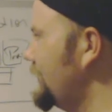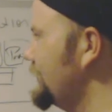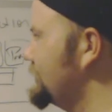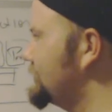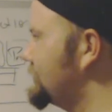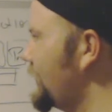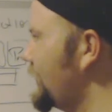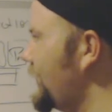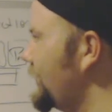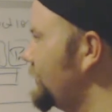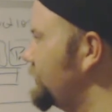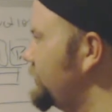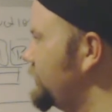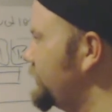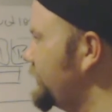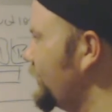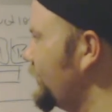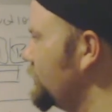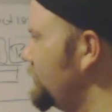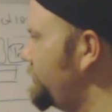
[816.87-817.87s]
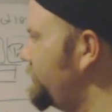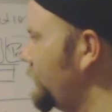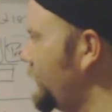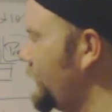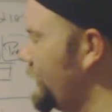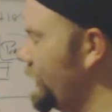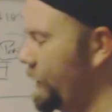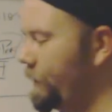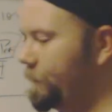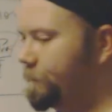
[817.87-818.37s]
is that the carry
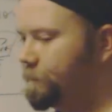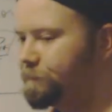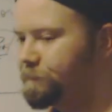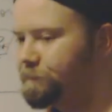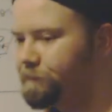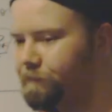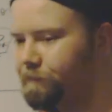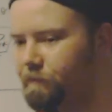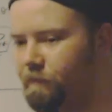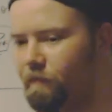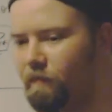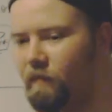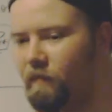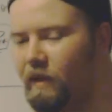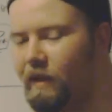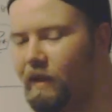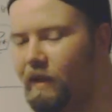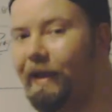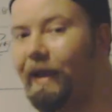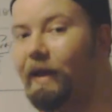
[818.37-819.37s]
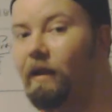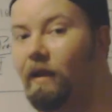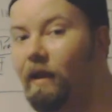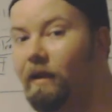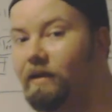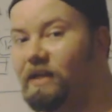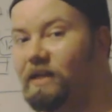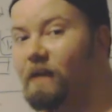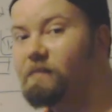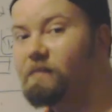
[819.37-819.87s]
flag can a
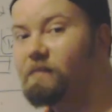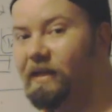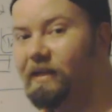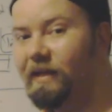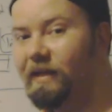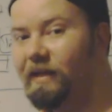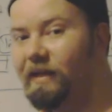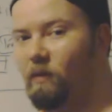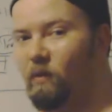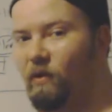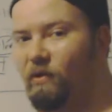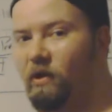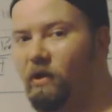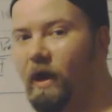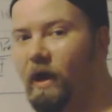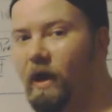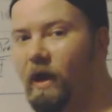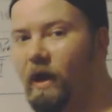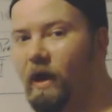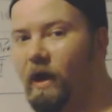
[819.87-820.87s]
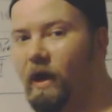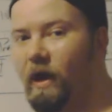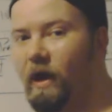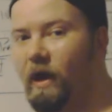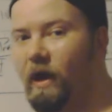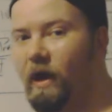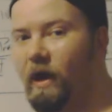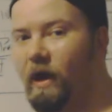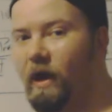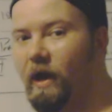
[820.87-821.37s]
lot of times indicate whether or not an
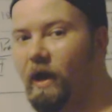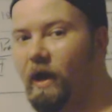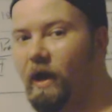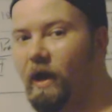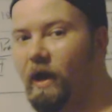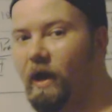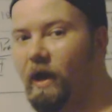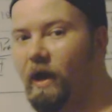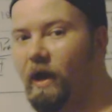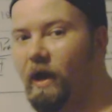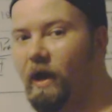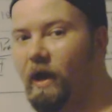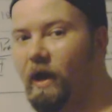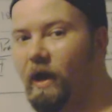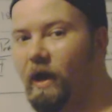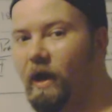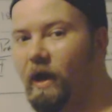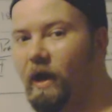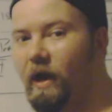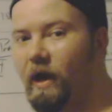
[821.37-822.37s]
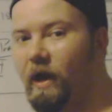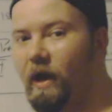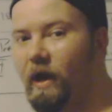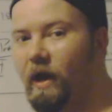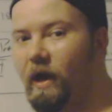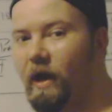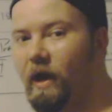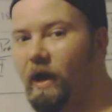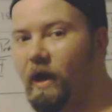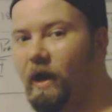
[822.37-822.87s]
integer overflow has happened.
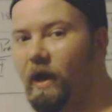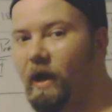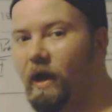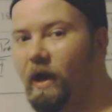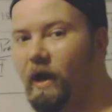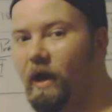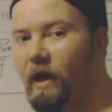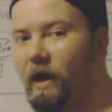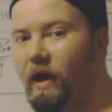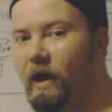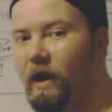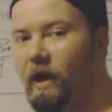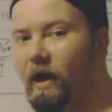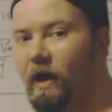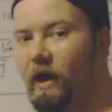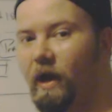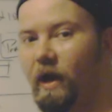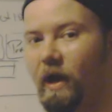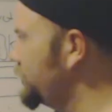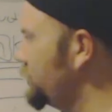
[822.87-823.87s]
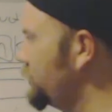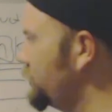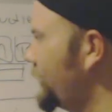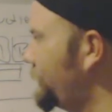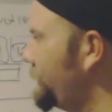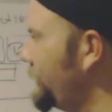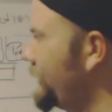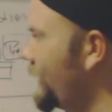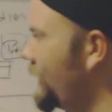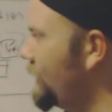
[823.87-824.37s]
So if you have a debugger and you're
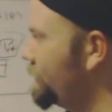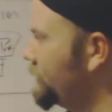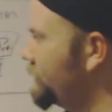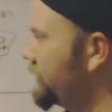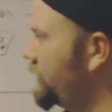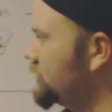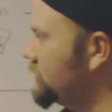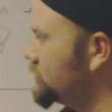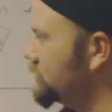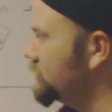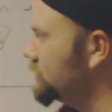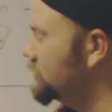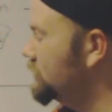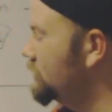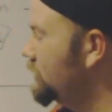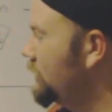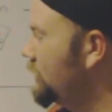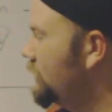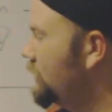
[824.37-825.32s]
single-stepping the application,